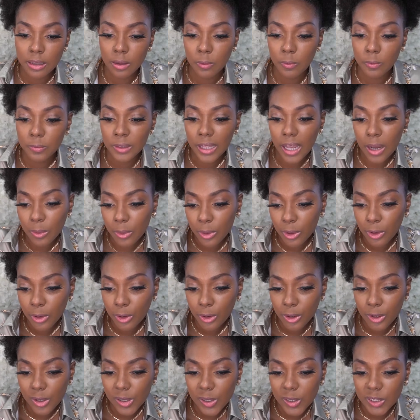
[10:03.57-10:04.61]
the flower
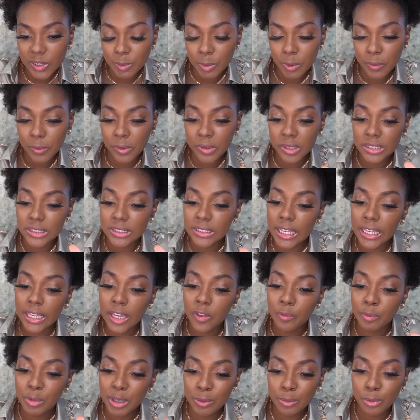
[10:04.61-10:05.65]
girls, but for the sake
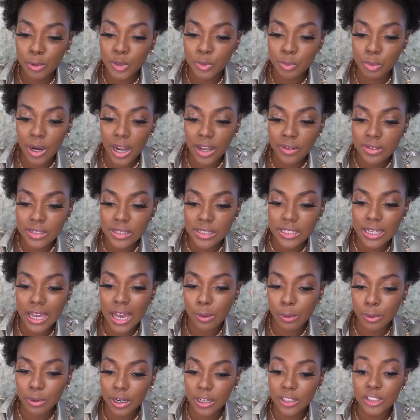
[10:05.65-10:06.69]
of people's privacy, I
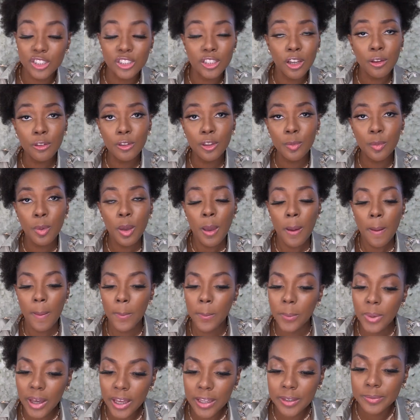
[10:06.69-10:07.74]
will not show them,
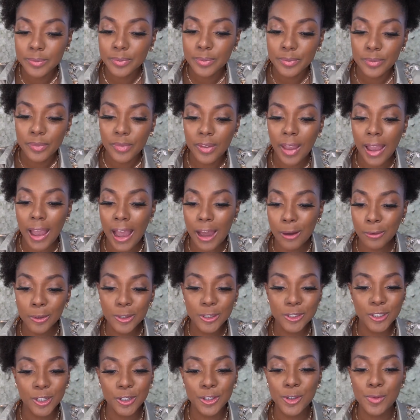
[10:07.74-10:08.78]
but I will
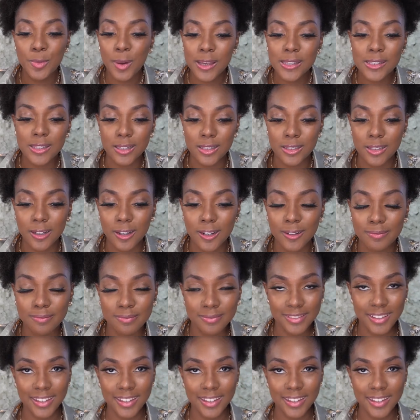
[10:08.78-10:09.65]
show you my sister.